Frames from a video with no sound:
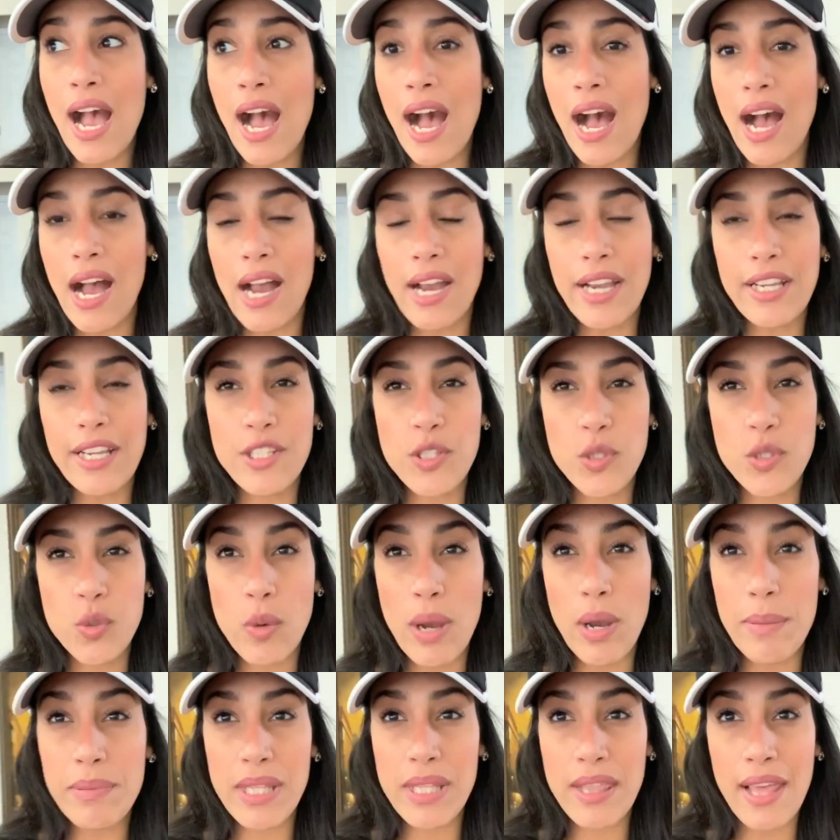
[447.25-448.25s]
I
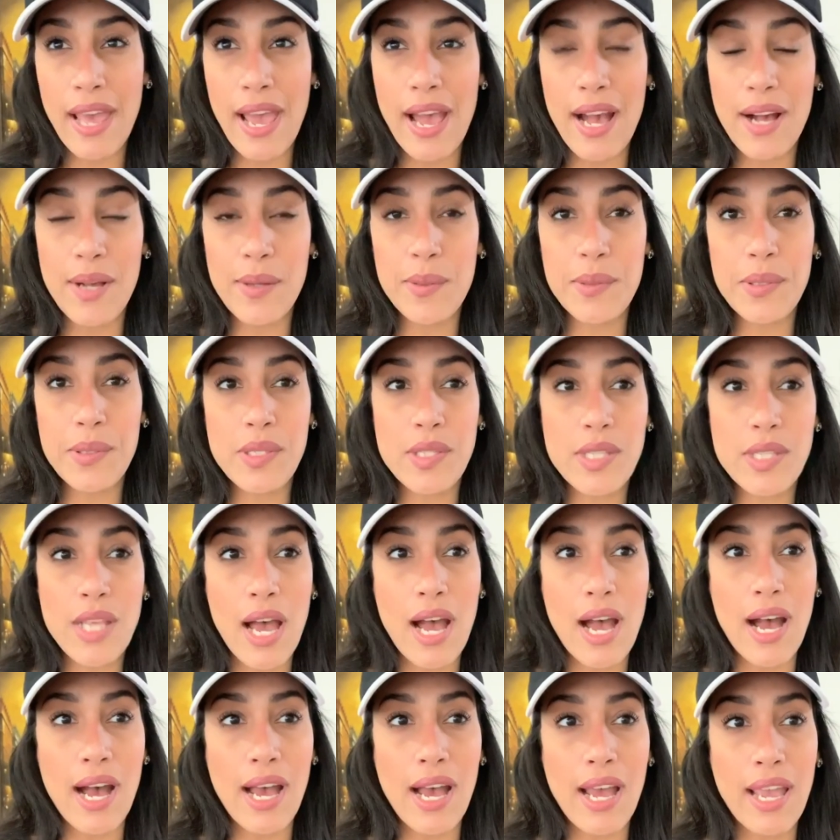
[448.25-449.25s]
swept the house.
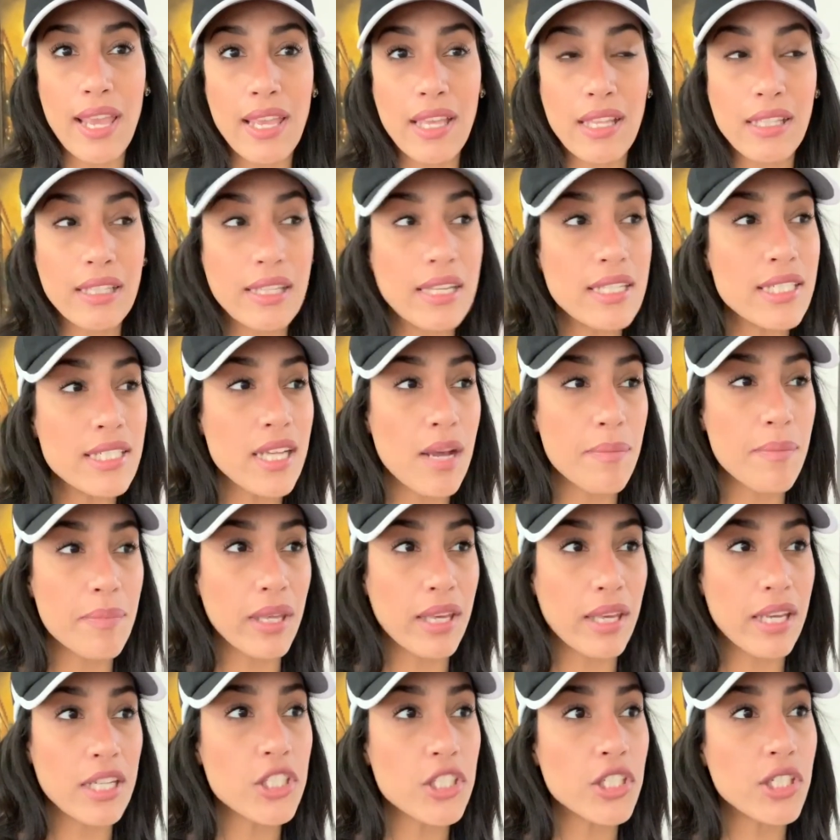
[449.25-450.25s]
I cleaned up the
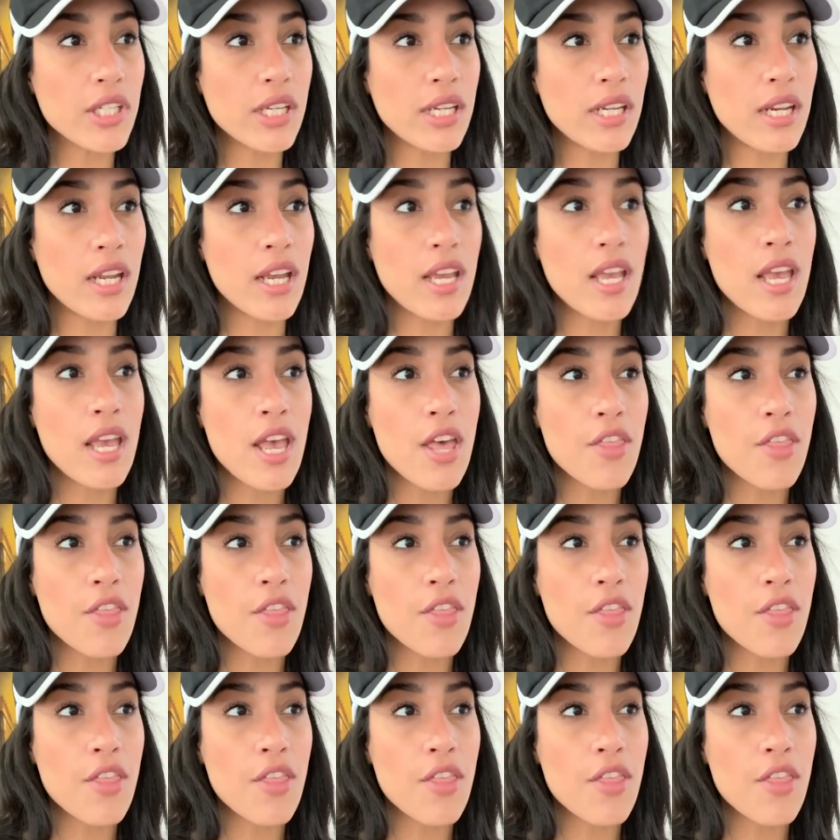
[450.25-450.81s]
kitchen.